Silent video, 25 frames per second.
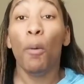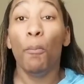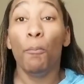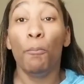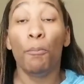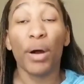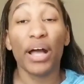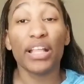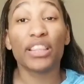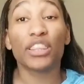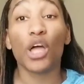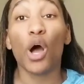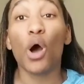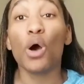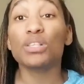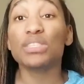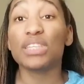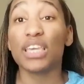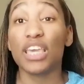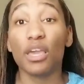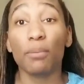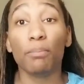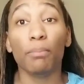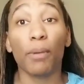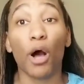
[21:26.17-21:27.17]
But those
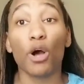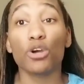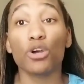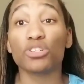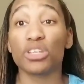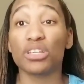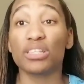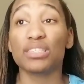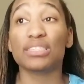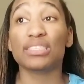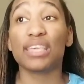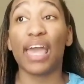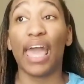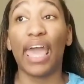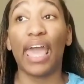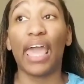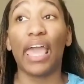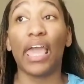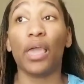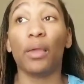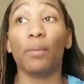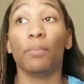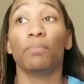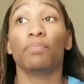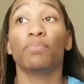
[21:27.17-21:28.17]
emotions
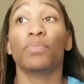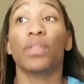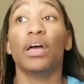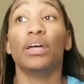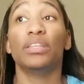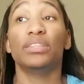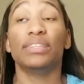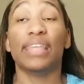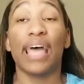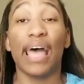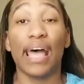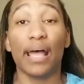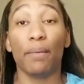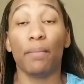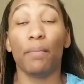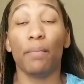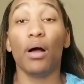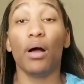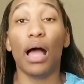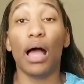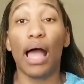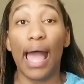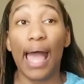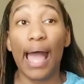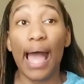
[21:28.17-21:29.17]
came that
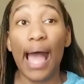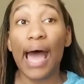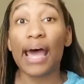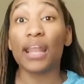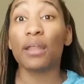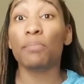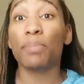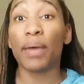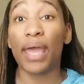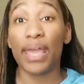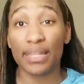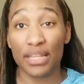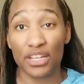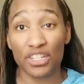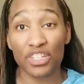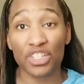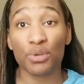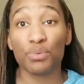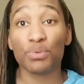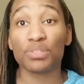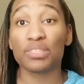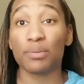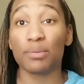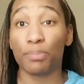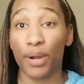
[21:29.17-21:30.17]
out of Bae that she
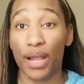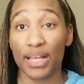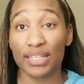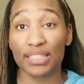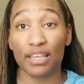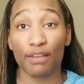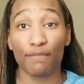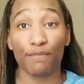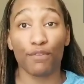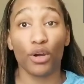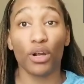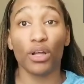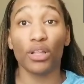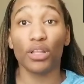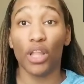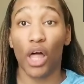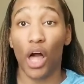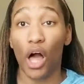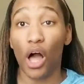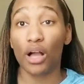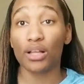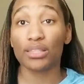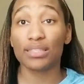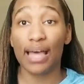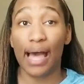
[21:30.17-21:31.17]
was suppressing for a
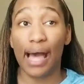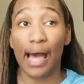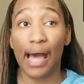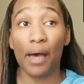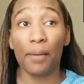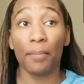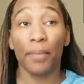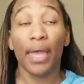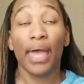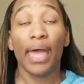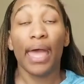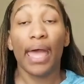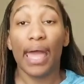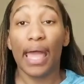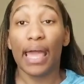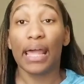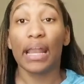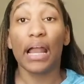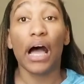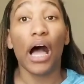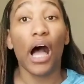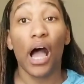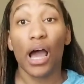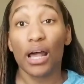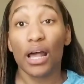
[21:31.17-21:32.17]
long time. And I
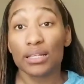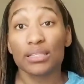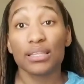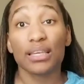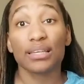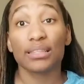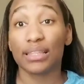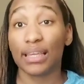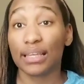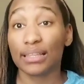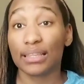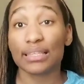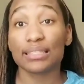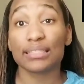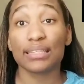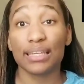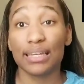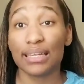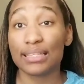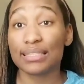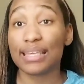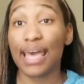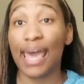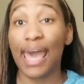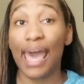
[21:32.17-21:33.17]
honestly think this
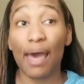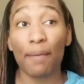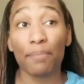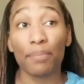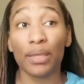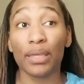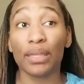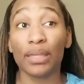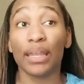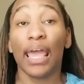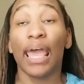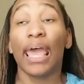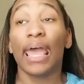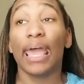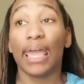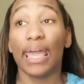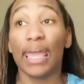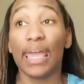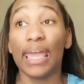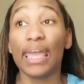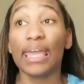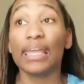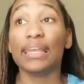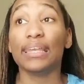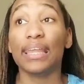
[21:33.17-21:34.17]
needed to happen.
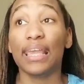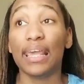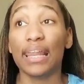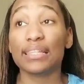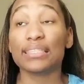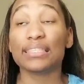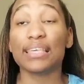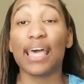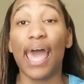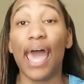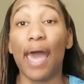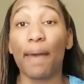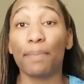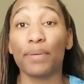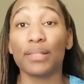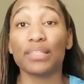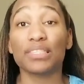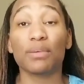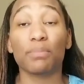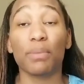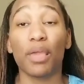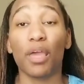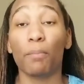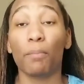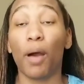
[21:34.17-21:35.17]
It needed to happen
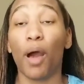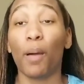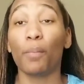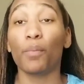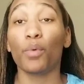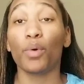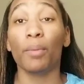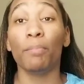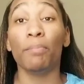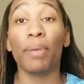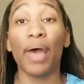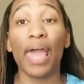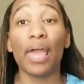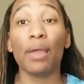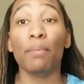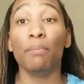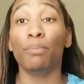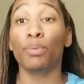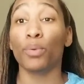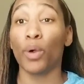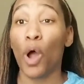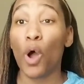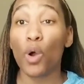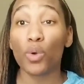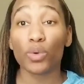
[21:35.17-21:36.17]
to be a moment where Bae
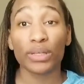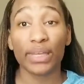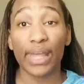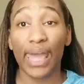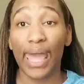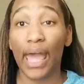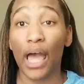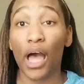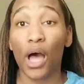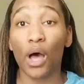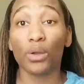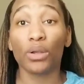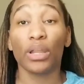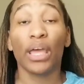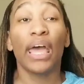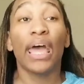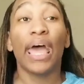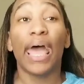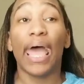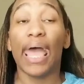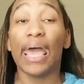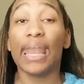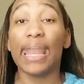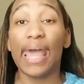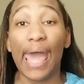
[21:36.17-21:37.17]
broke down
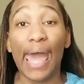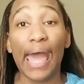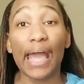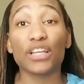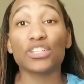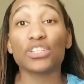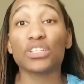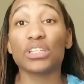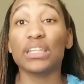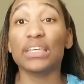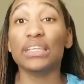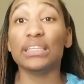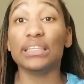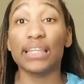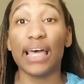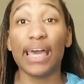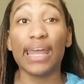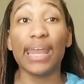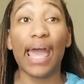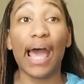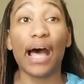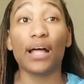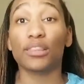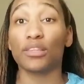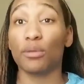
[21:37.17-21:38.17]
and actually
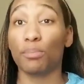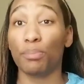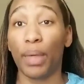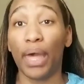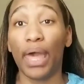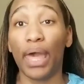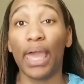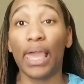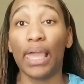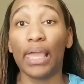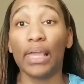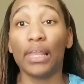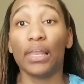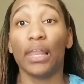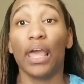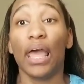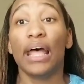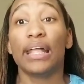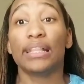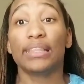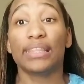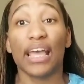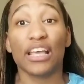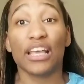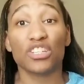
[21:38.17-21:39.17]
let out the pain
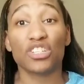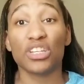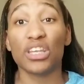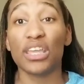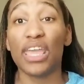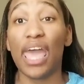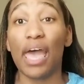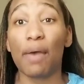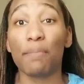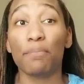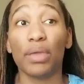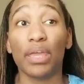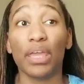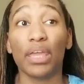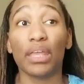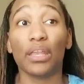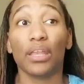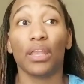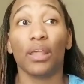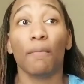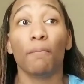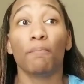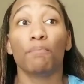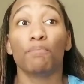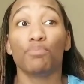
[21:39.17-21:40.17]
that she had
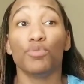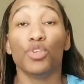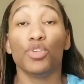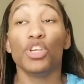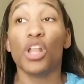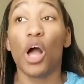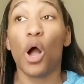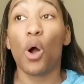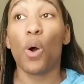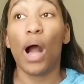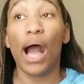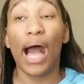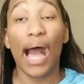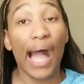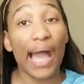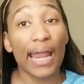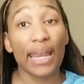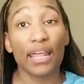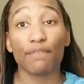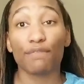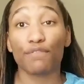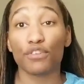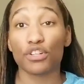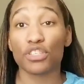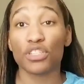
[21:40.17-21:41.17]
been, you know,
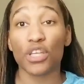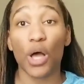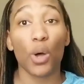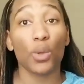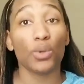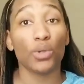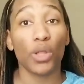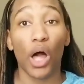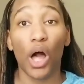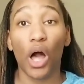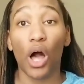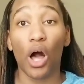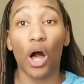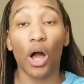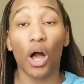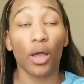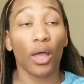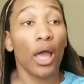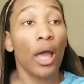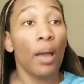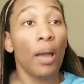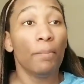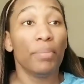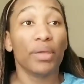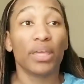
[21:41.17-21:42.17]
hiding for so long
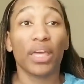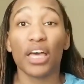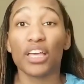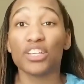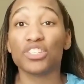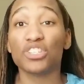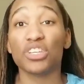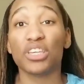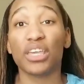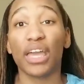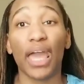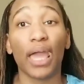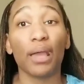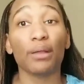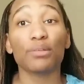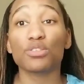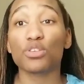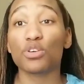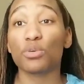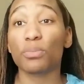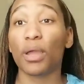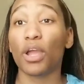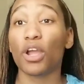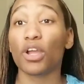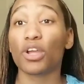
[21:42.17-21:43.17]
because she came to
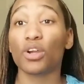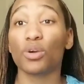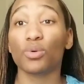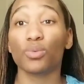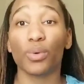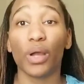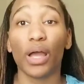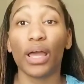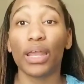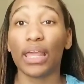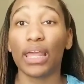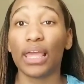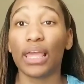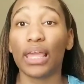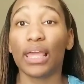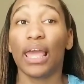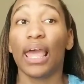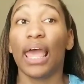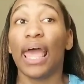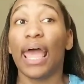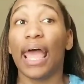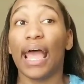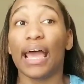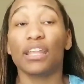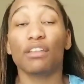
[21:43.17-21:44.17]
America running.
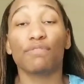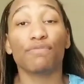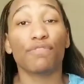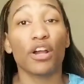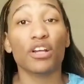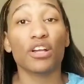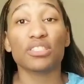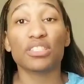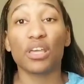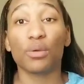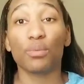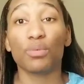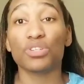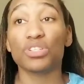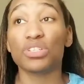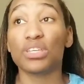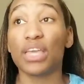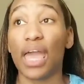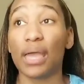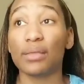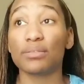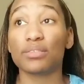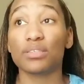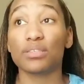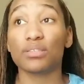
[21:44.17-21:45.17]
And the first thing when she
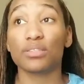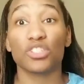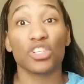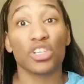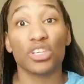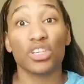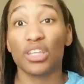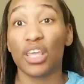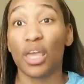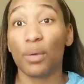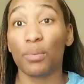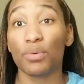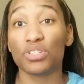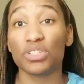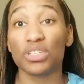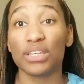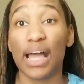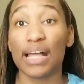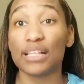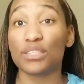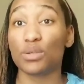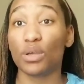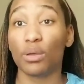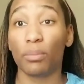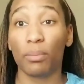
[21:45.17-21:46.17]
came to, she did when she
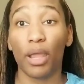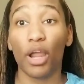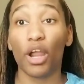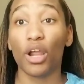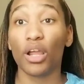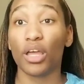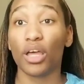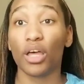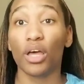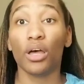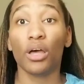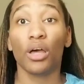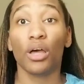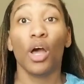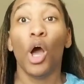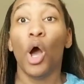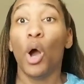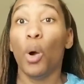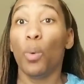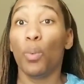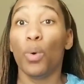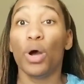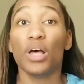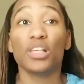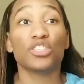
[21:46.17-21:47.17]
got to America
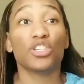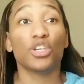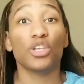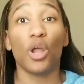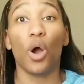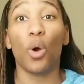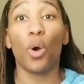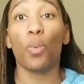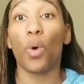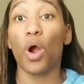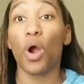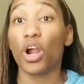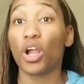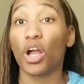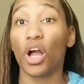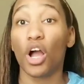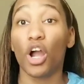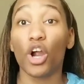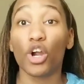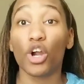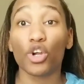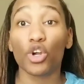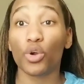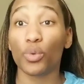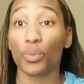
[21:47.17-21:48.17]
was, you know, work on
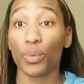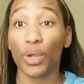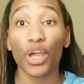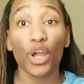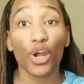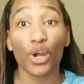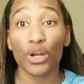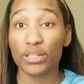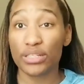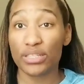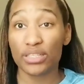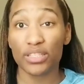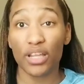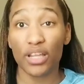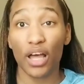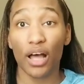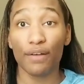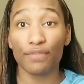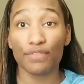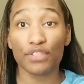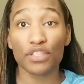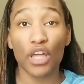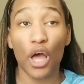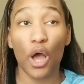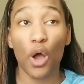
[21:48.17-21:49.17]
her career and stuff.
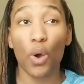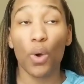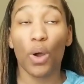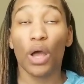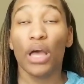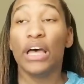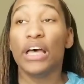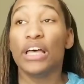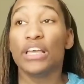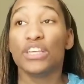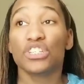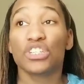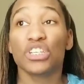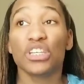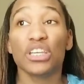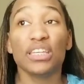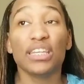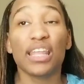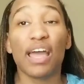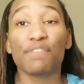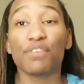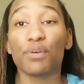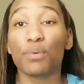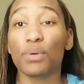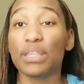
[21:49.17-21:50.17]
So she
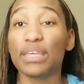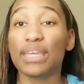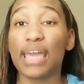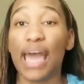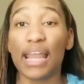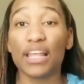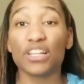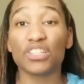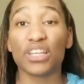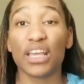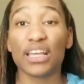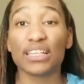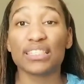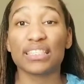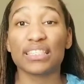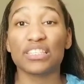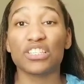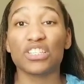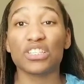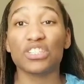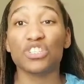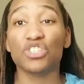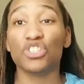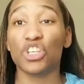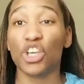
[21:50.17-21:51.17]
never really got a chance to
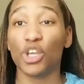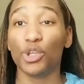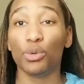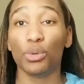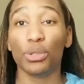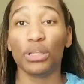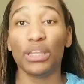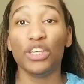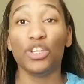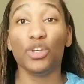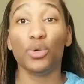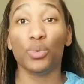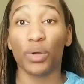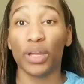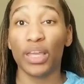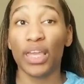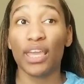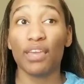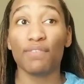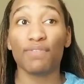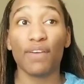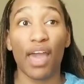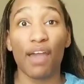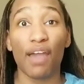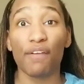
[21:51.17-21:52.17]
just genuinely
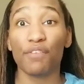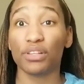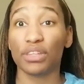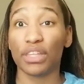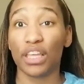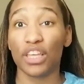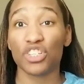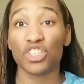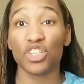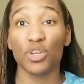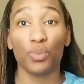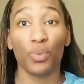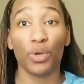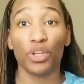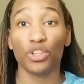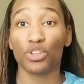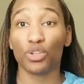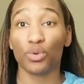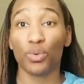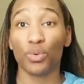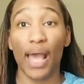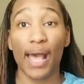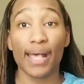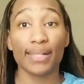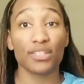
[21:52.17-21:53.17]
grieve everything she went
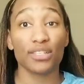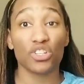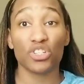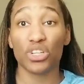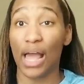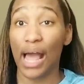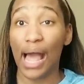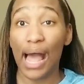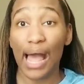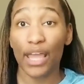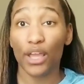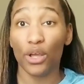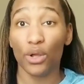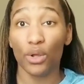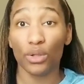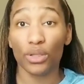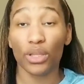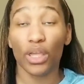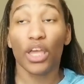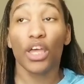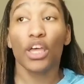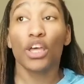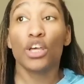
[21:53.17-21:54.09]
through as a child.